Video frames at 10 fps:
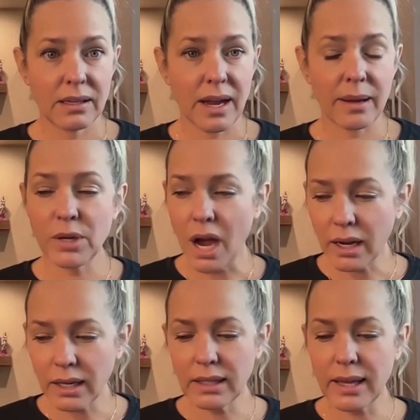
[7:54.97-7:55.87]
I'm not
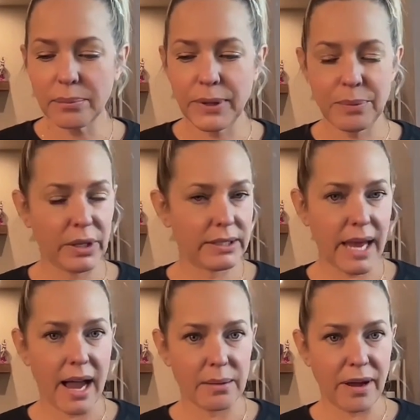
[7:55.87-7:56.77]
gonna let people
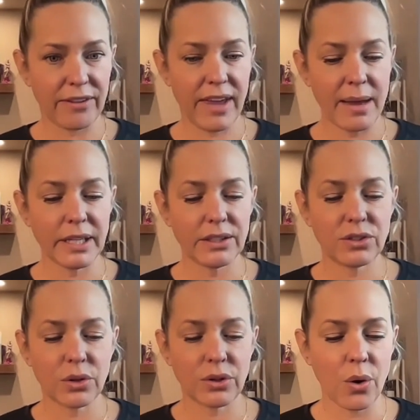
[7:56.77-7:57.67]
attack my family.
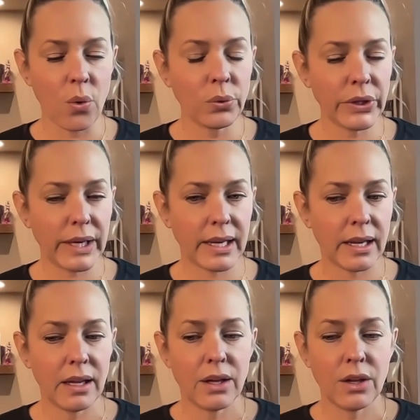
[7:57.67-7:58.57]
So the only
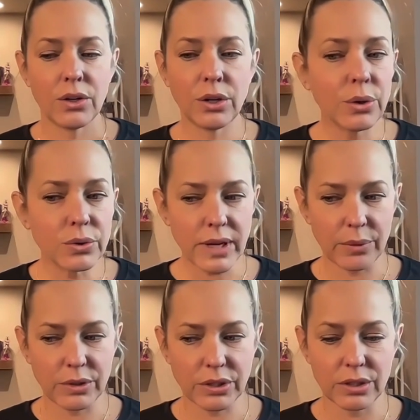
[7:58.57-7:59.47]
news I
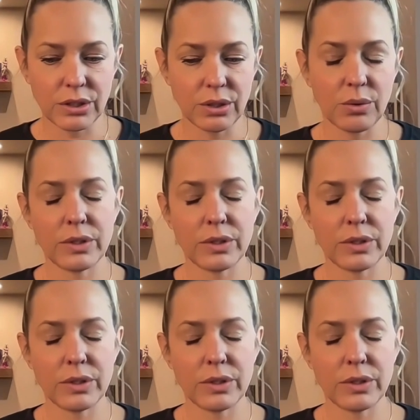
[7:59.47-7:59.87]
was gonna do was the